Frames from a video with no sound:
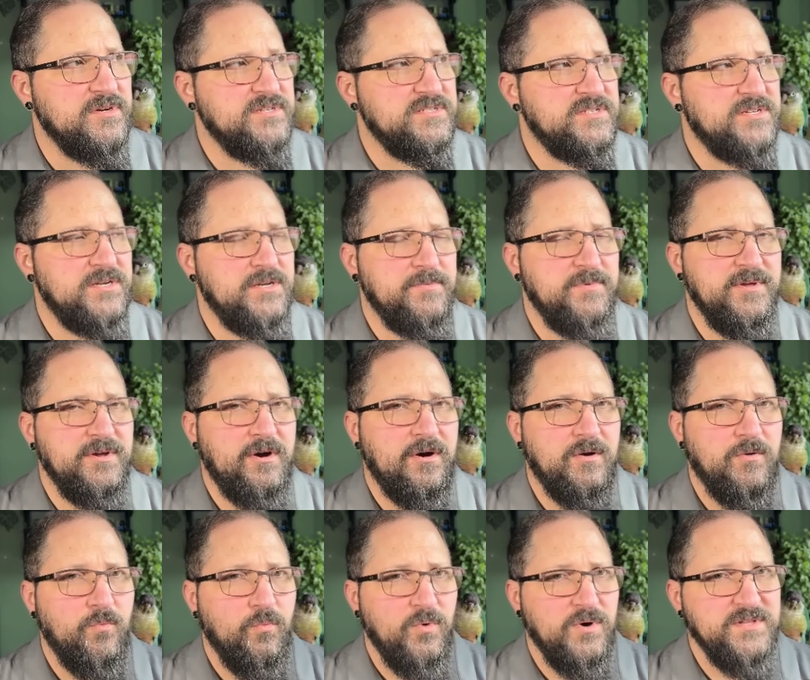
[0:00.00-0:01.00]
is going to be
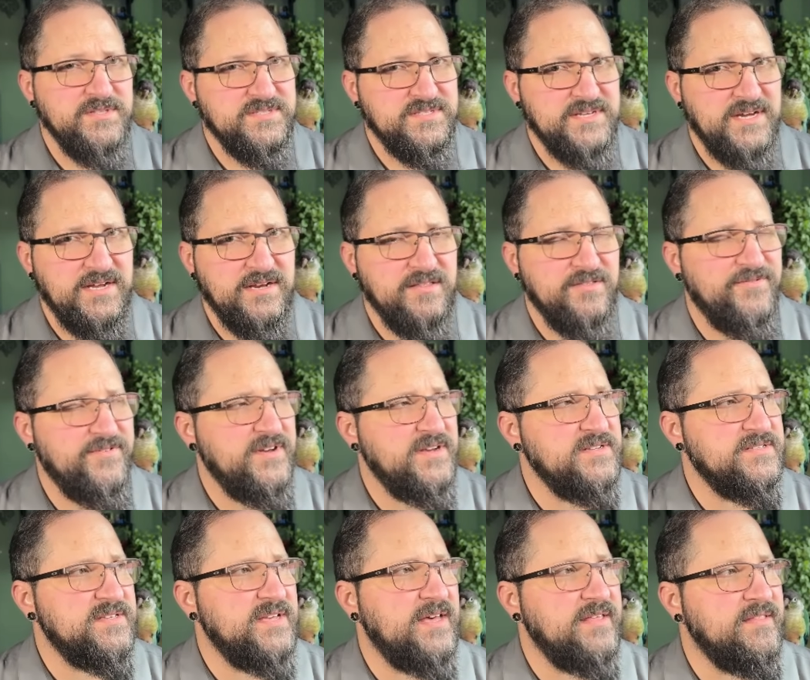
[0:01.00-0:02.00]
on one side of the
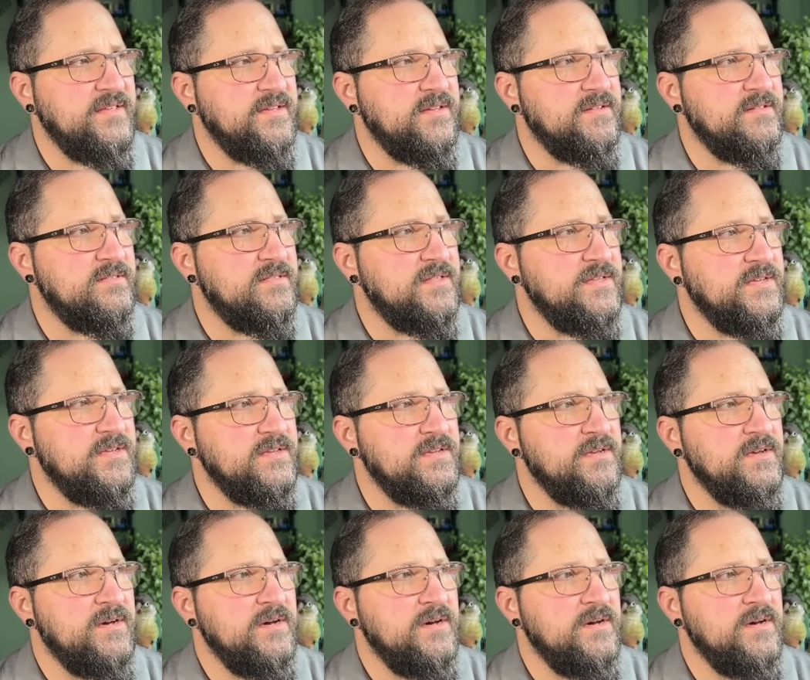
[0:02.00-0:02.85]
face, and then the